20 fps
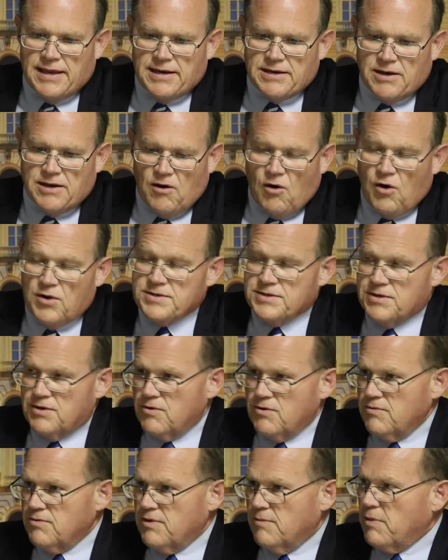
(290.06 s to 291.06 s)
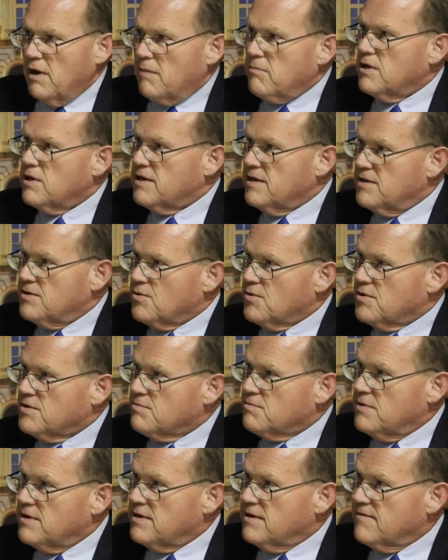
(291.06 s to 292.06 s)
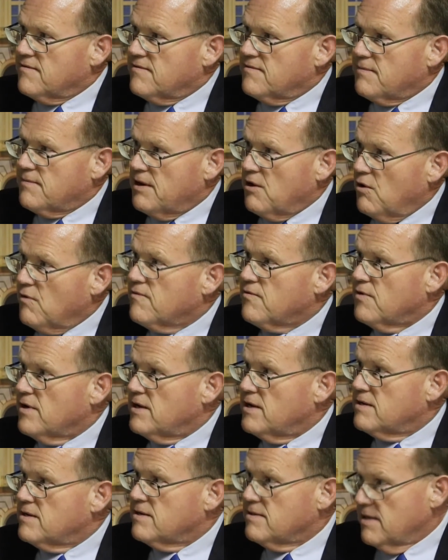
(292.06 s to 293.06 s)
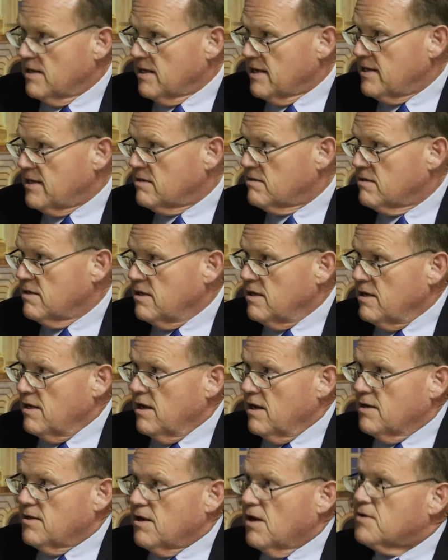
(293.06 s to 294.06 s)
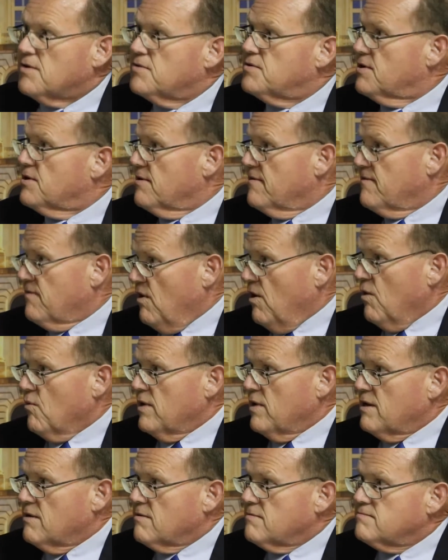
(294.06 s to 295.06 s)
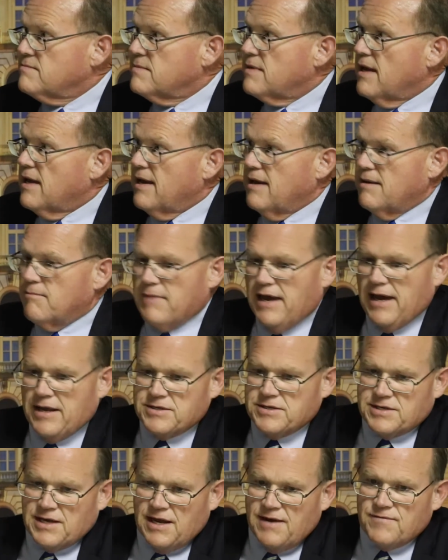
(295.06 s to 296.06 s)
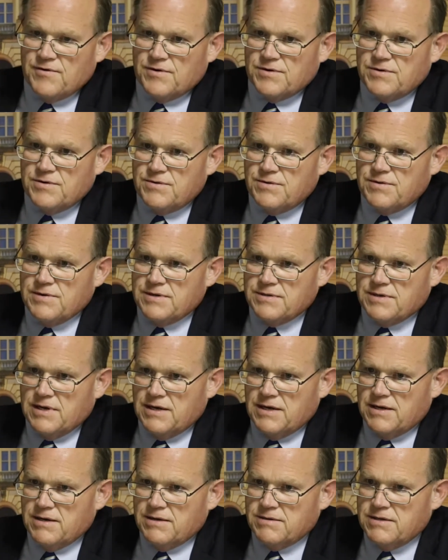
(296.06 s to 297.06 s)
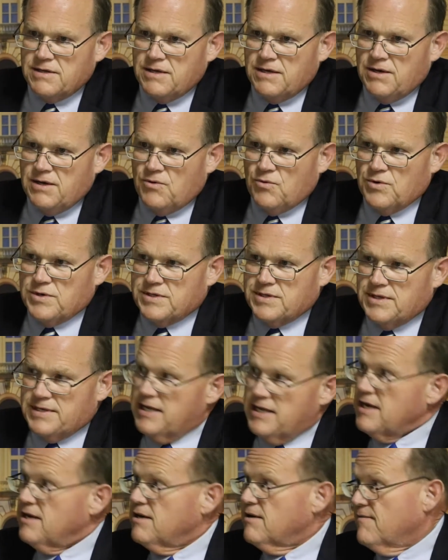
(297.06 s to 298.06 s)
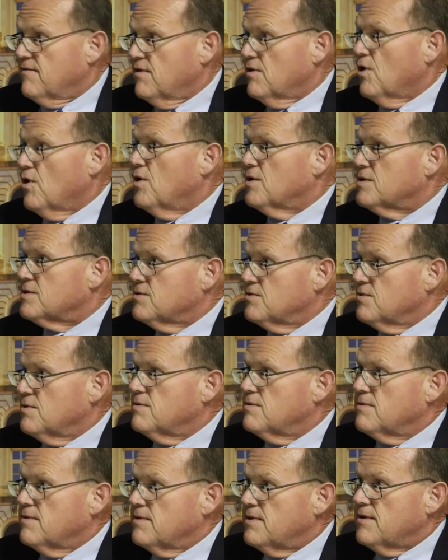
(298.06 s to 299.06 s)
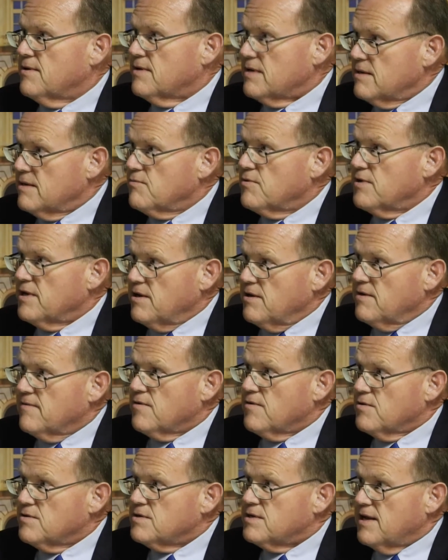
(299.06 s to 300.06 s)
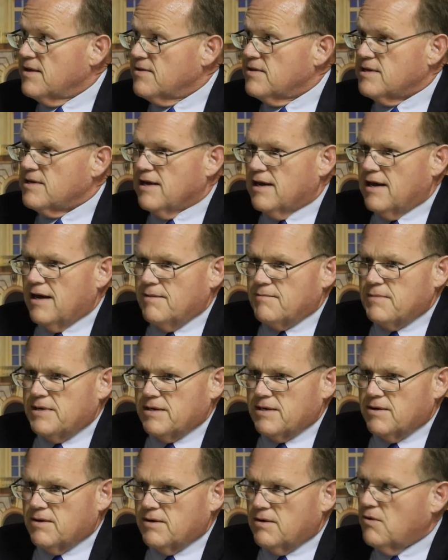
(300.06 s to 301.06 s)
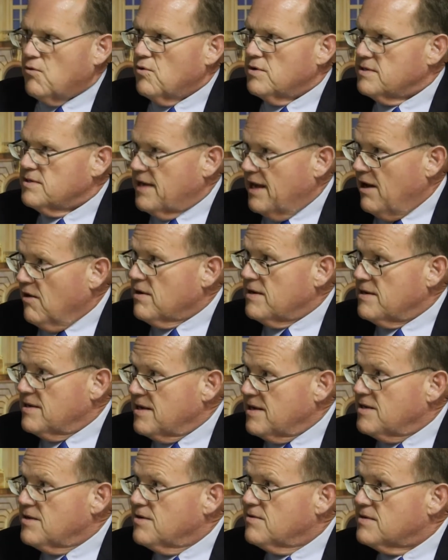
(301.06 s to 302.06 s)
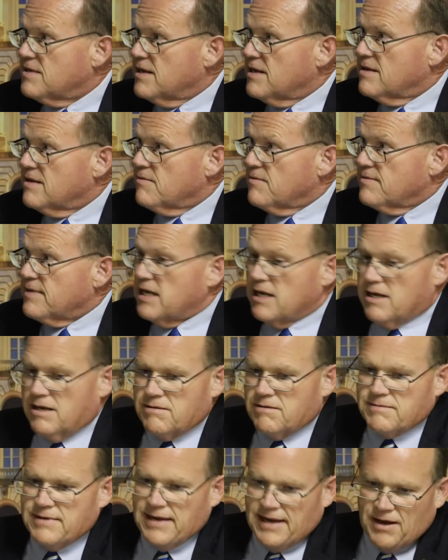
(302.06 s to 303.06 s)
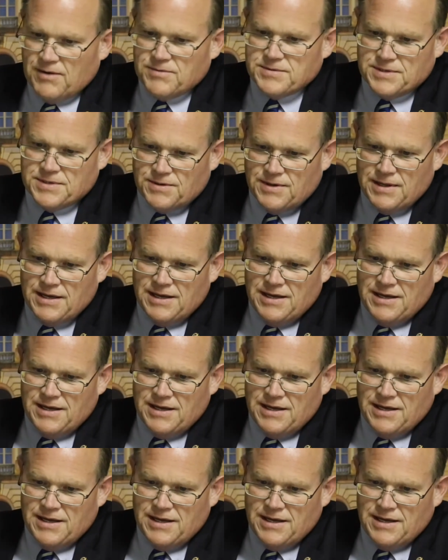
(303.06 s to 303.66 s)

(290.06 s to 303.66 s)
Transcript: also the public endorsement of my old friend, the late Dr. Jerry Falwell, and Matt Staver, who was the dean of the law school there at Liberty University at the time, and of course now continues at Liberty Counsel.